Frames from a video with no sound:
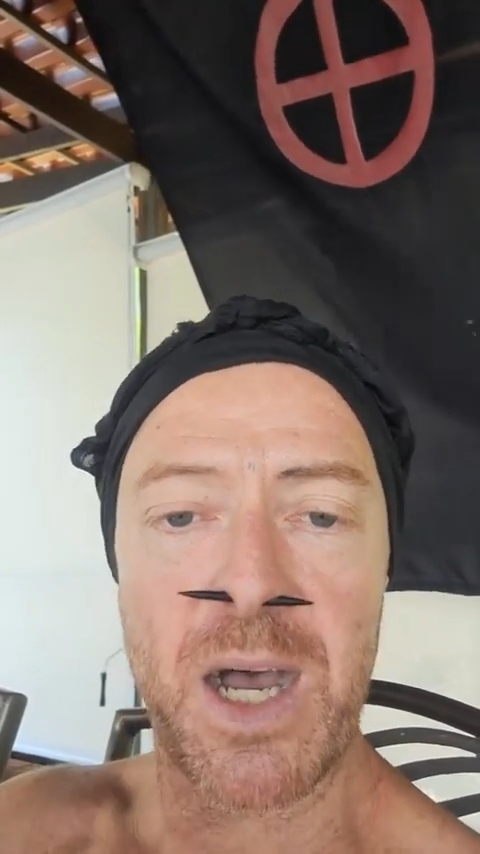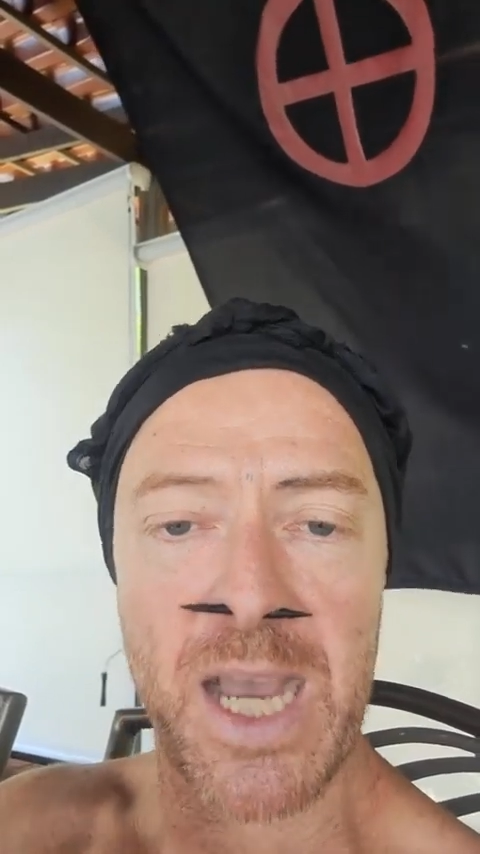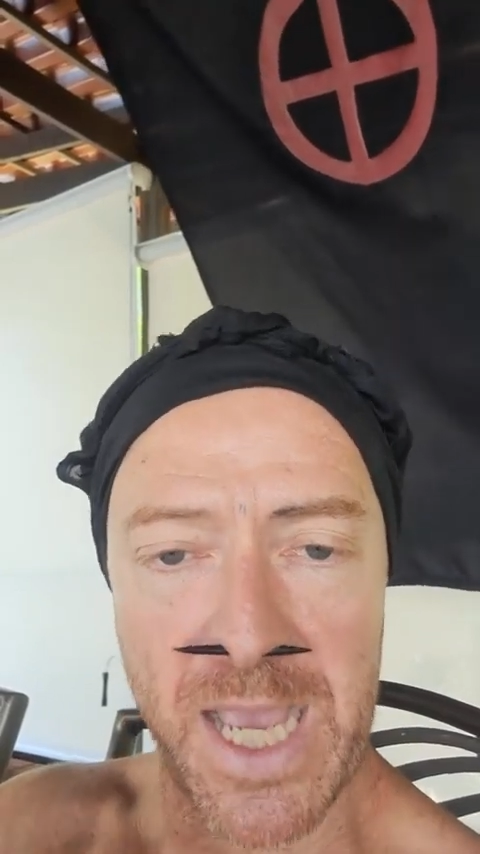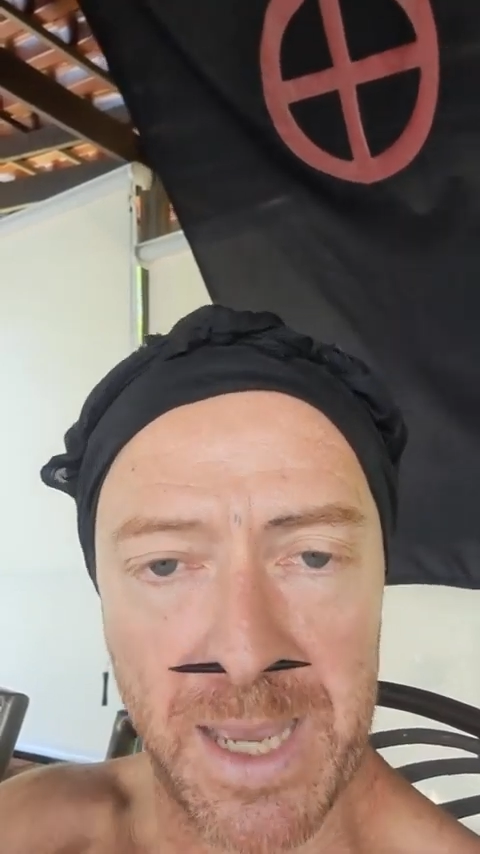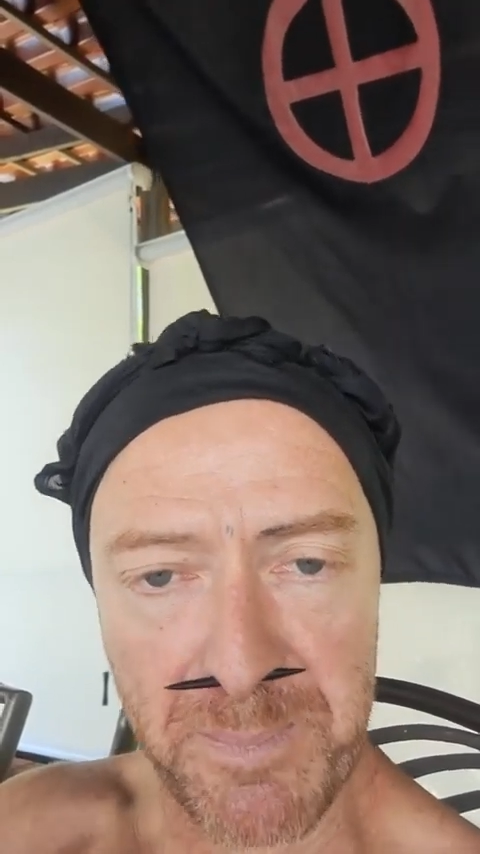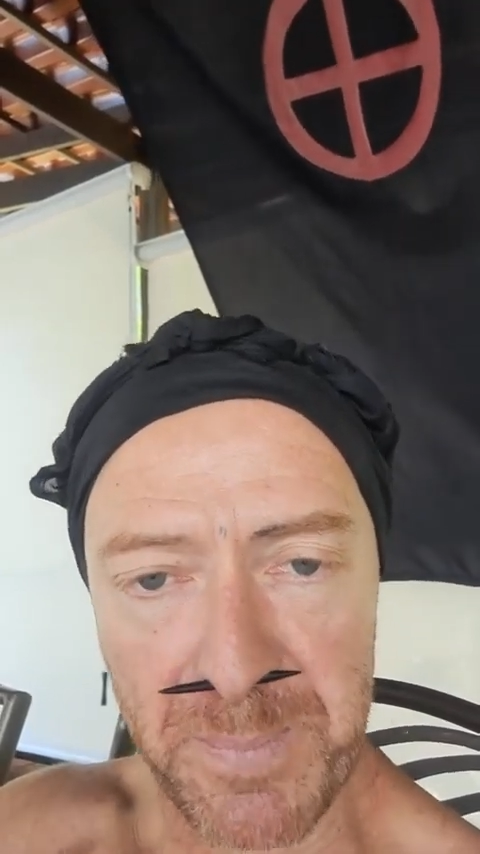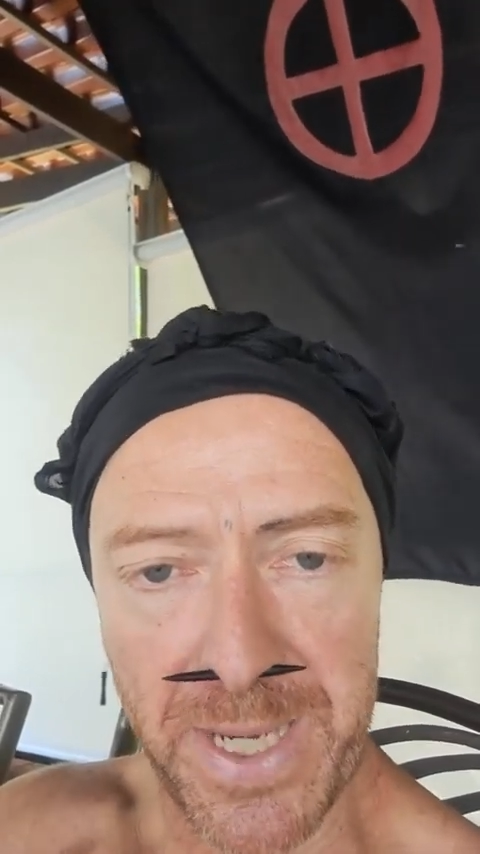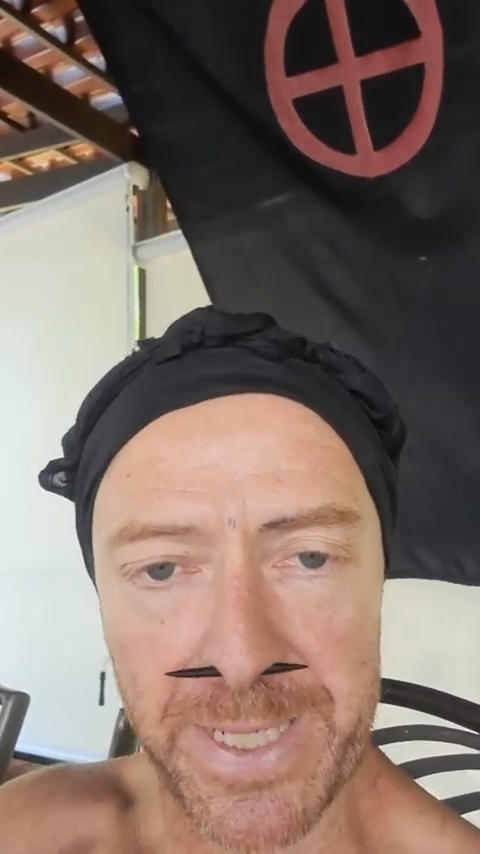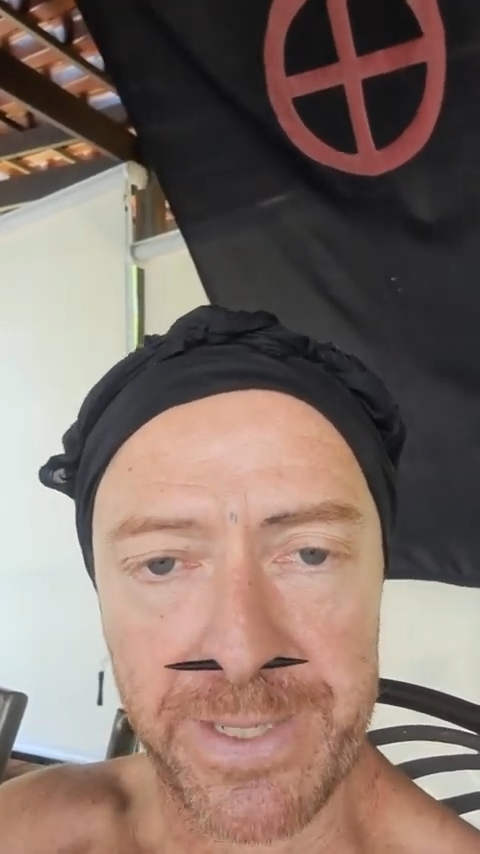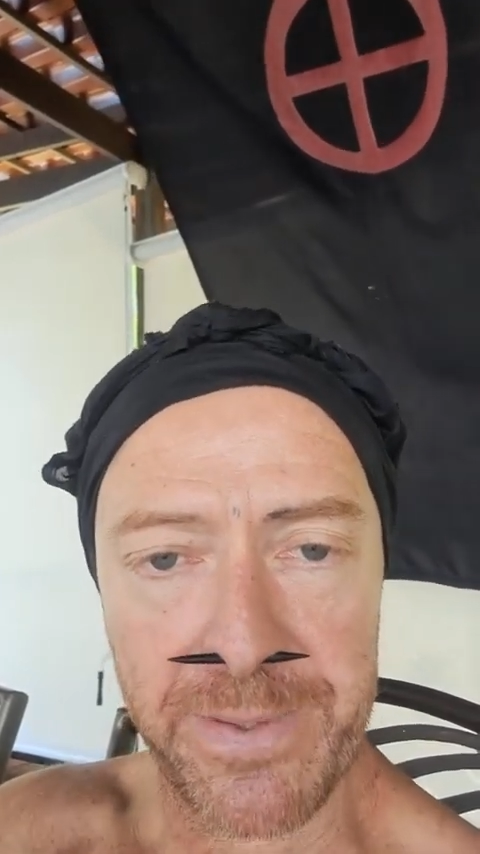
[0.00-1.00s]
I am
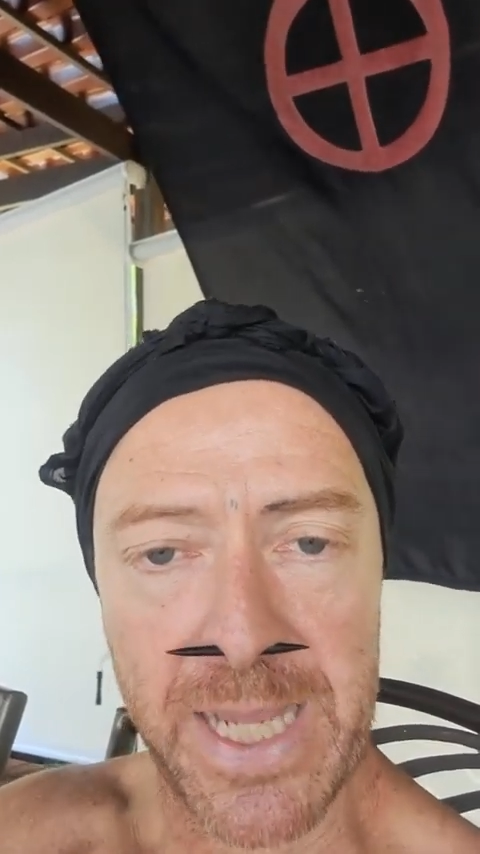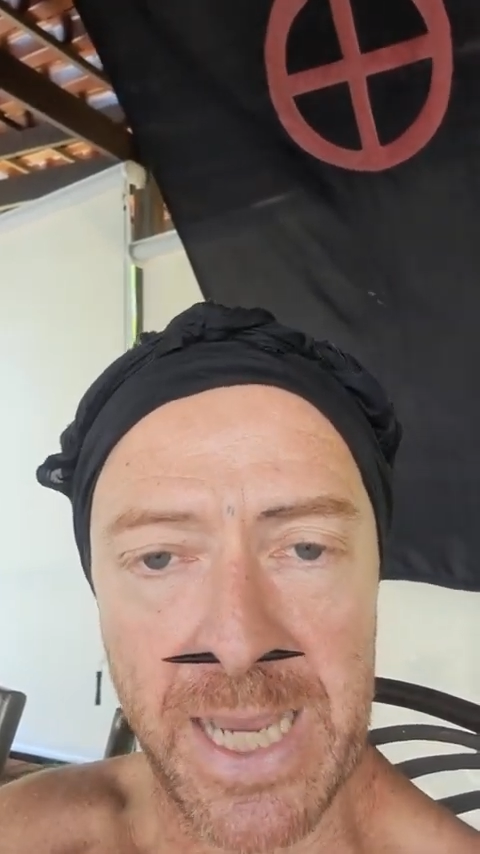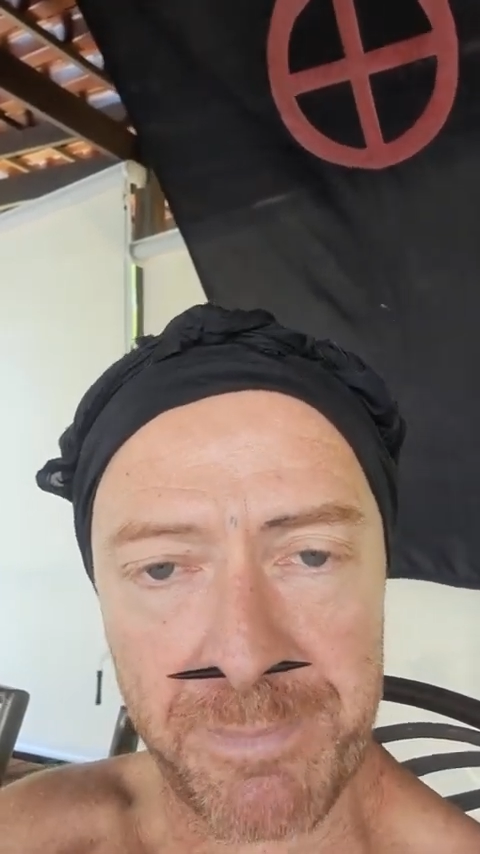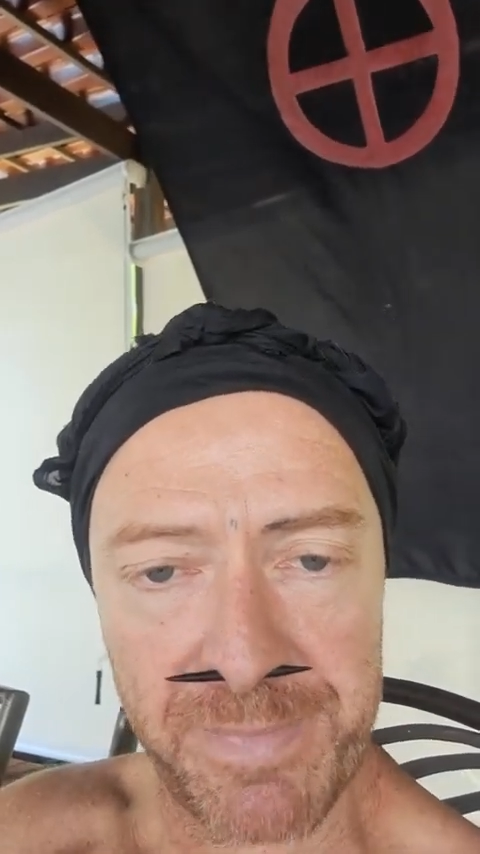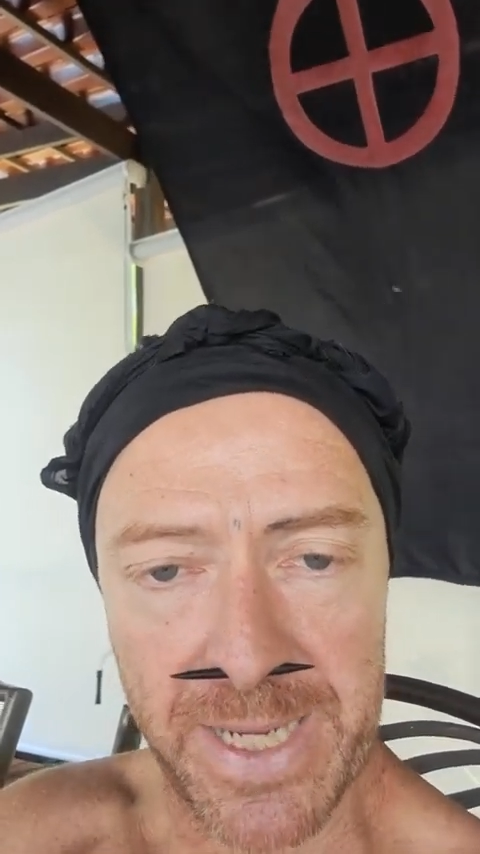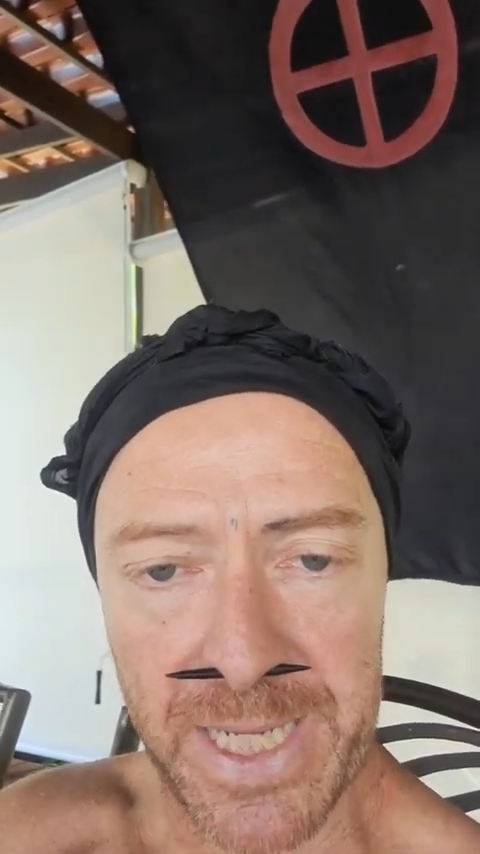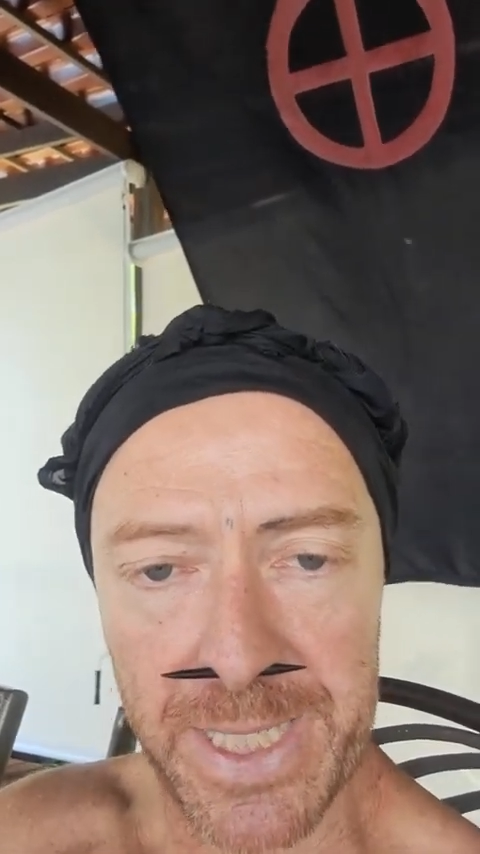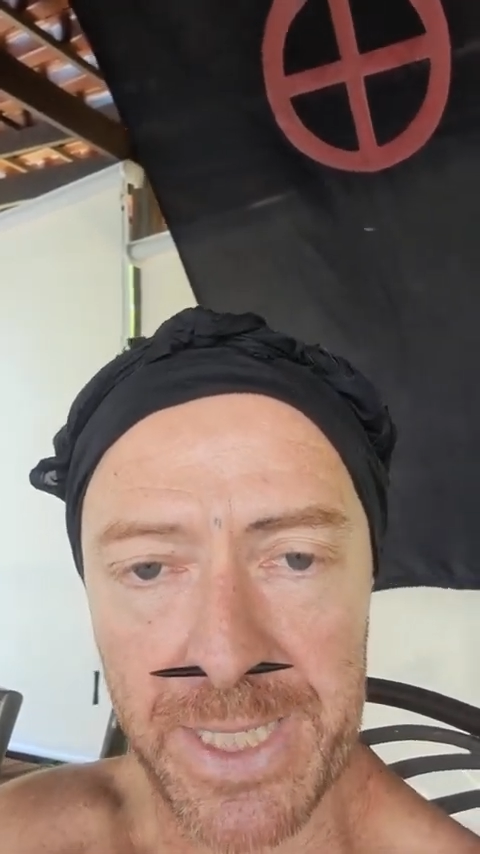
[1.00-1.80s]
pain, I am doubt.